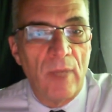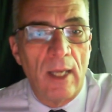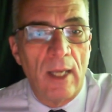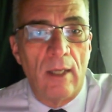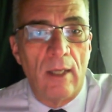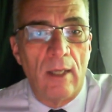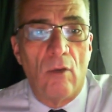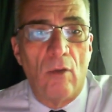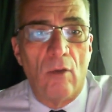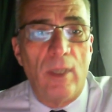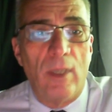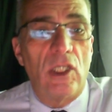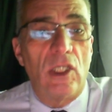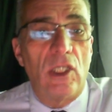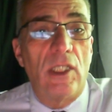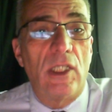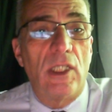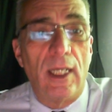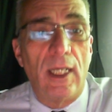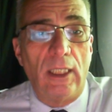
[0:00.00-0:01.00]
We
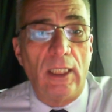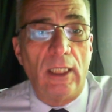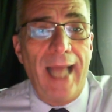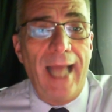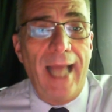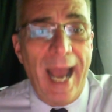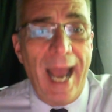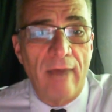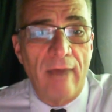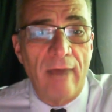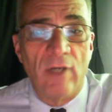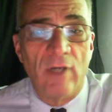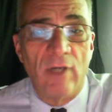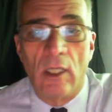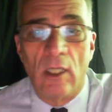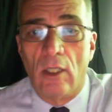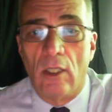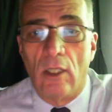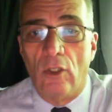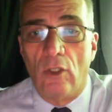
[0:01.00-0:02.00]
still have
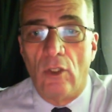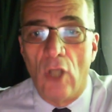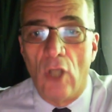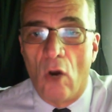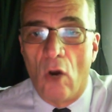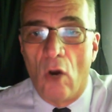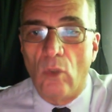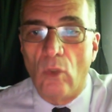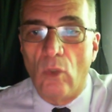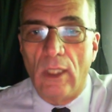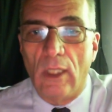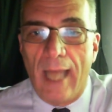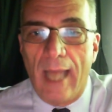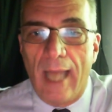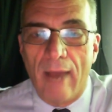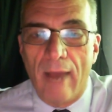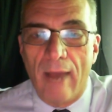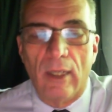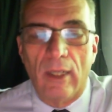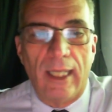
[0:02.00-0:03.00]
no
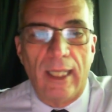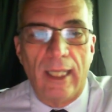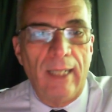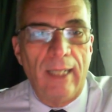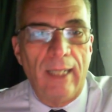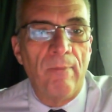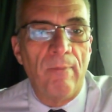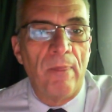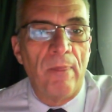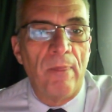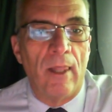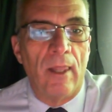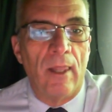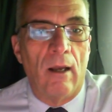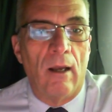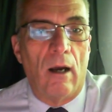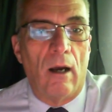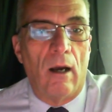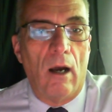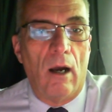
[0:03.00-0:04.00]
clarity
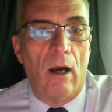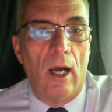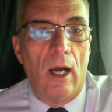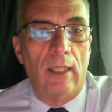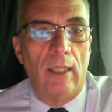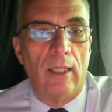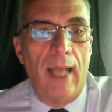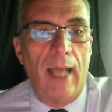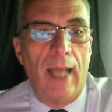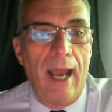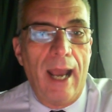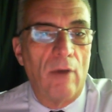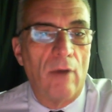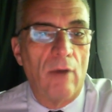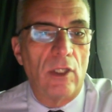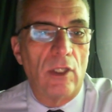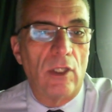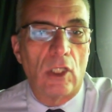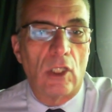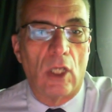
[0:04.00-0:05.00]
on how
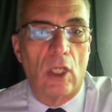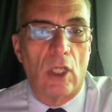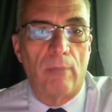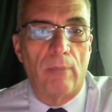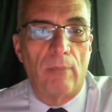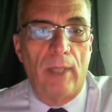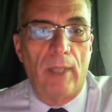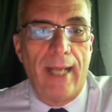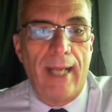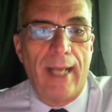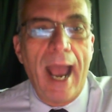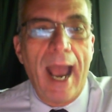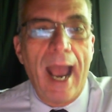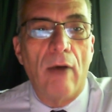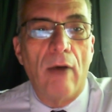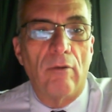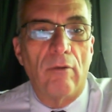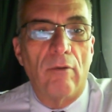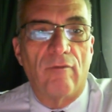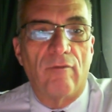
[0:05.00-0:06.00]
this is going to play
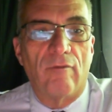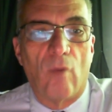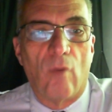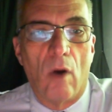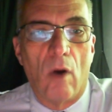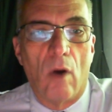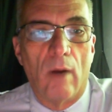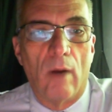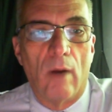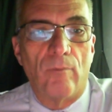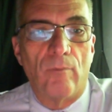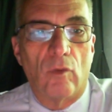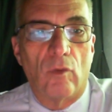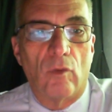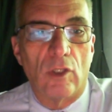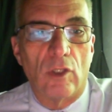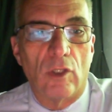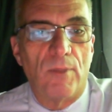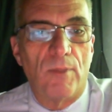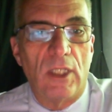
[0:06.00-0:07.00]
out for
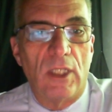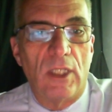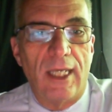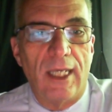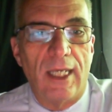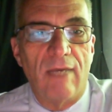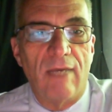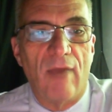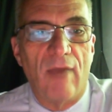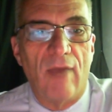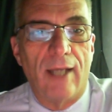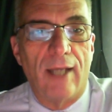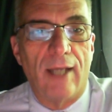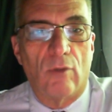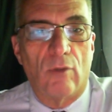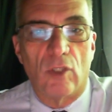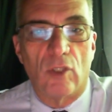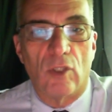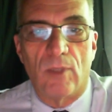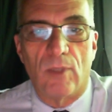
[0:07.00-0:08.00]
Christmas Eve and
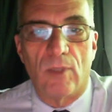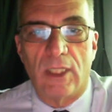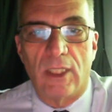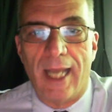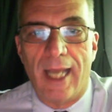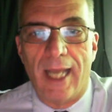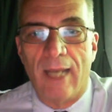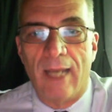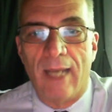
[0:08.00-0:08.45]
Christmas Day